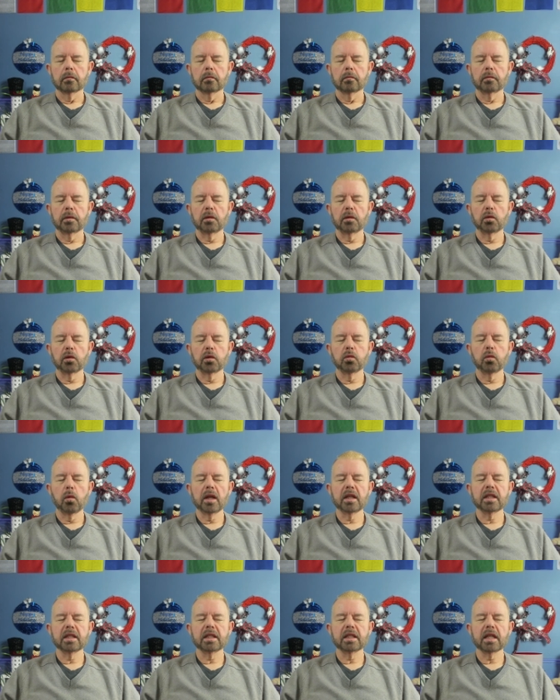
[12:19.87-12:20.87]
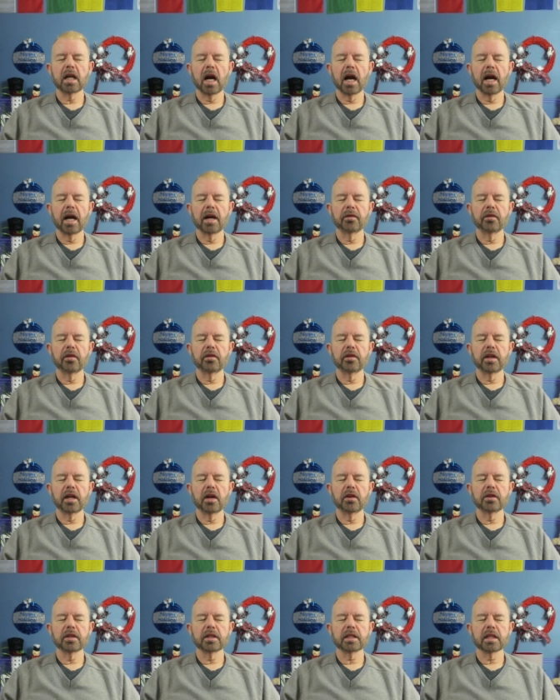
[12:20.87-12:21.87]
Be with one side, then the
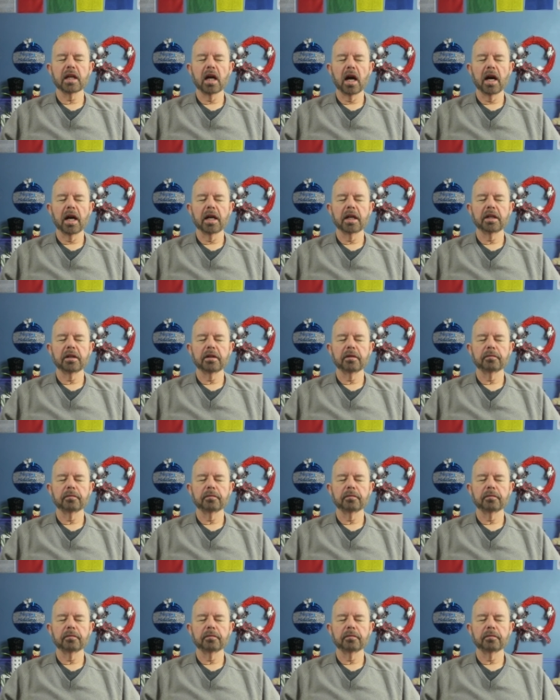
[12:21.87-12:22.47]
other side.